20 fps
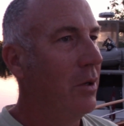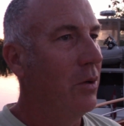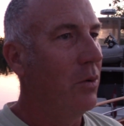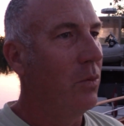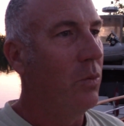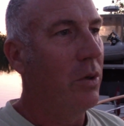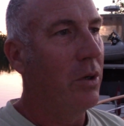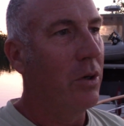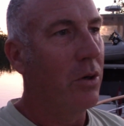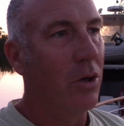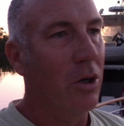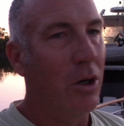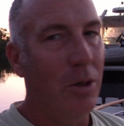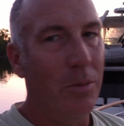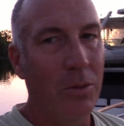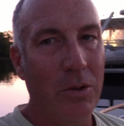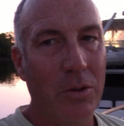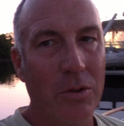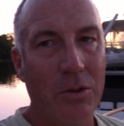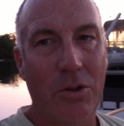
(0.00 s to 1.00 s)
Winter
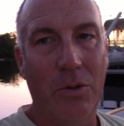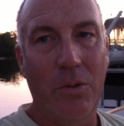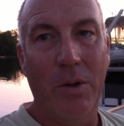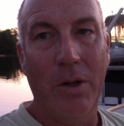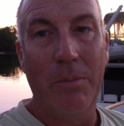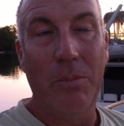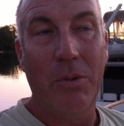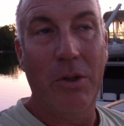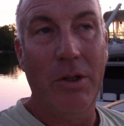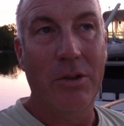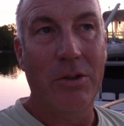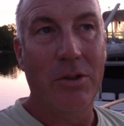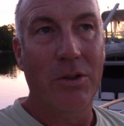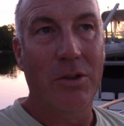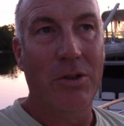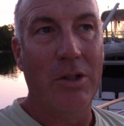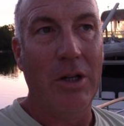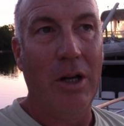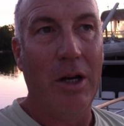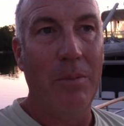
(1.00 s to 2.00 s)
Harbor. It's a great place to
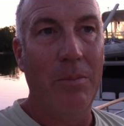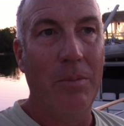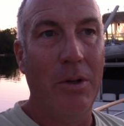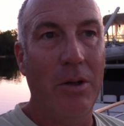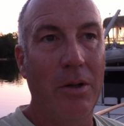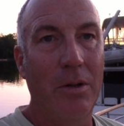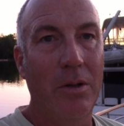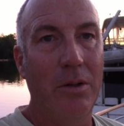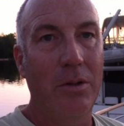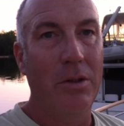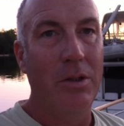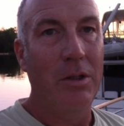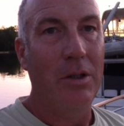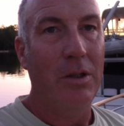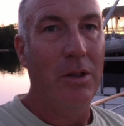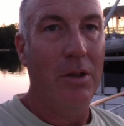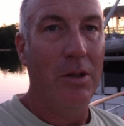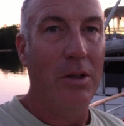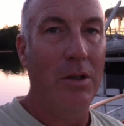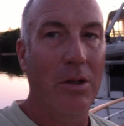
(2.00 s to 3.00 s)
stop.
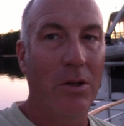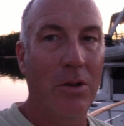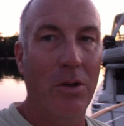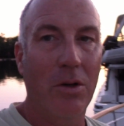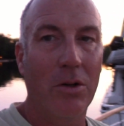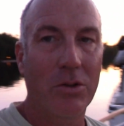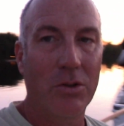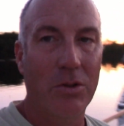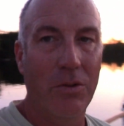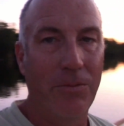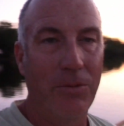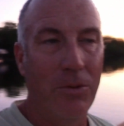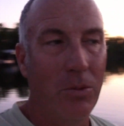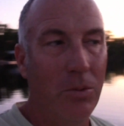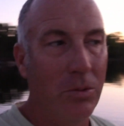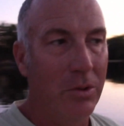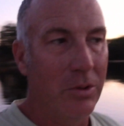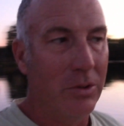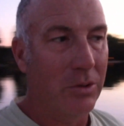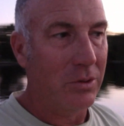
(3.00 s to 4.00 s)
The cost of
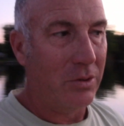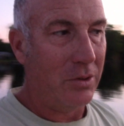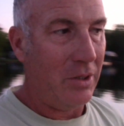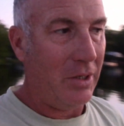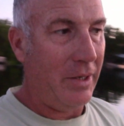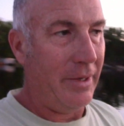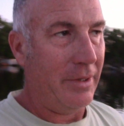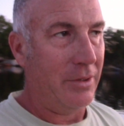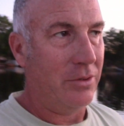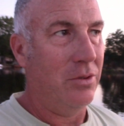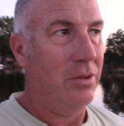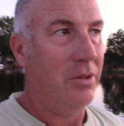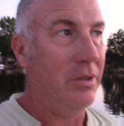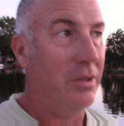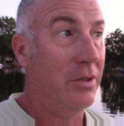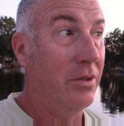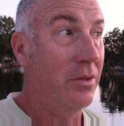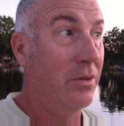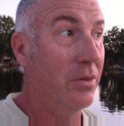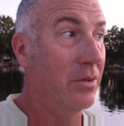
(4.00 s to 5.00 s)
fuel is
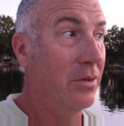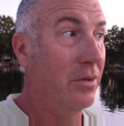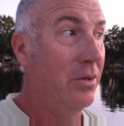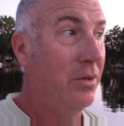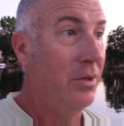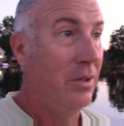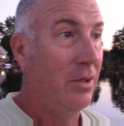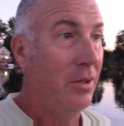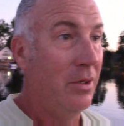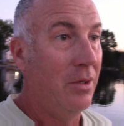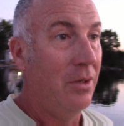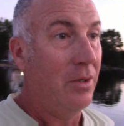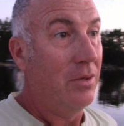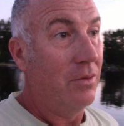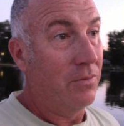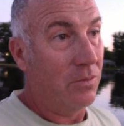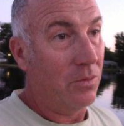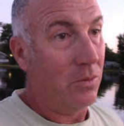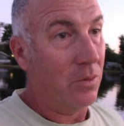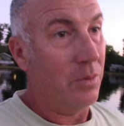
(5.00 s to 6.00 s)
excellent here
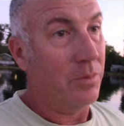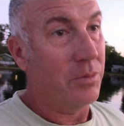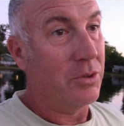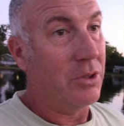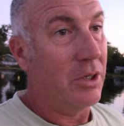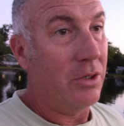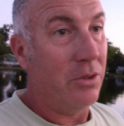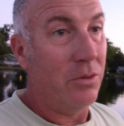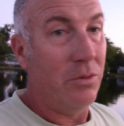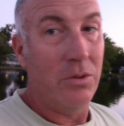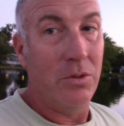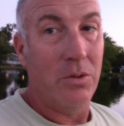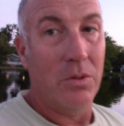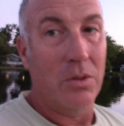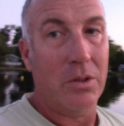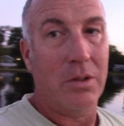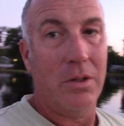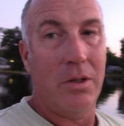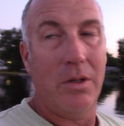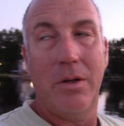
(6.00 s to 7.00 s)
for upstate New York.